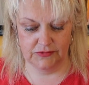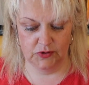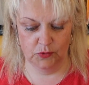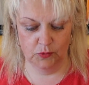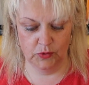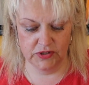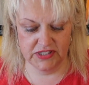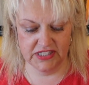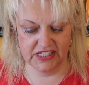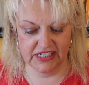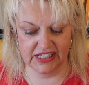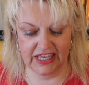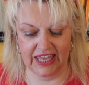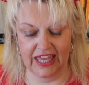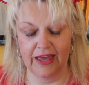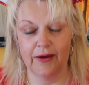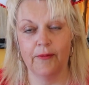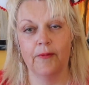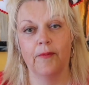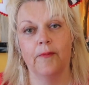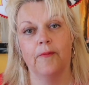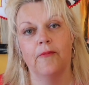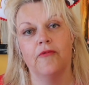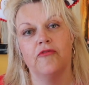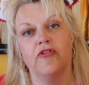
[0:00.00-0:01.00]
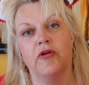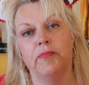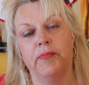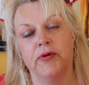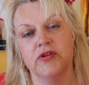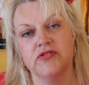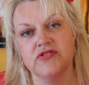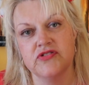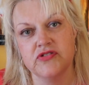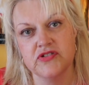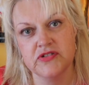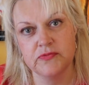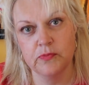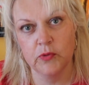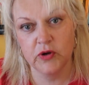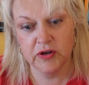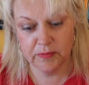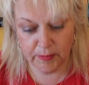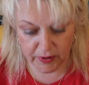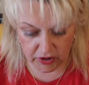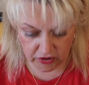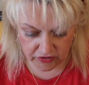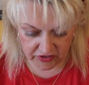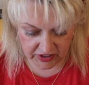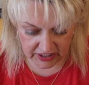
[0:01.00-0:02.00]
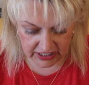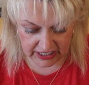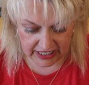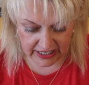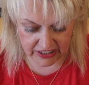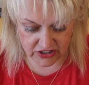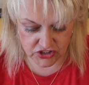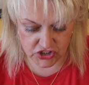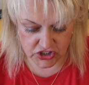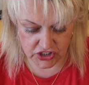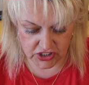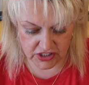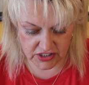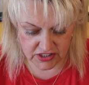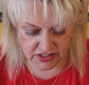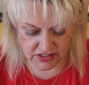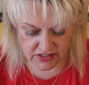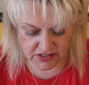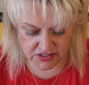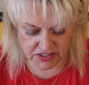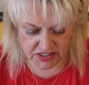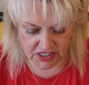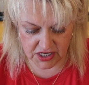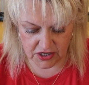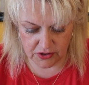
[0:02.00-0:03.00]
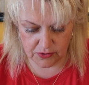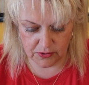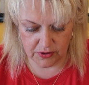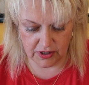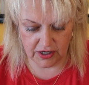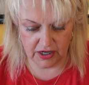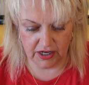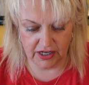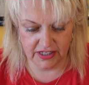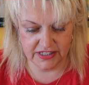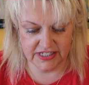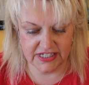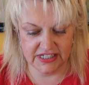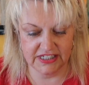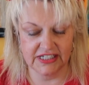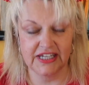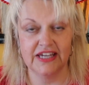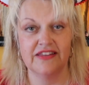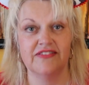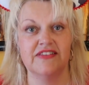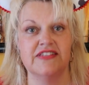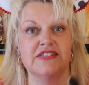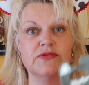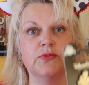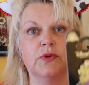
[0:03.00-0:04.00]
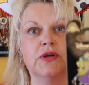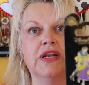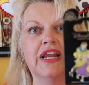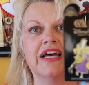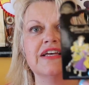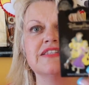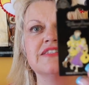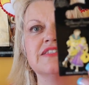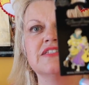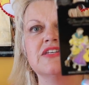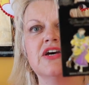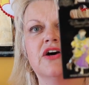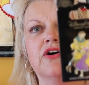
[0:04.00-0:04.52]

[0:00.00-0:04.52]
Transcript: what did I get? Rapunzel's one of my other collections, so I didn't get this one last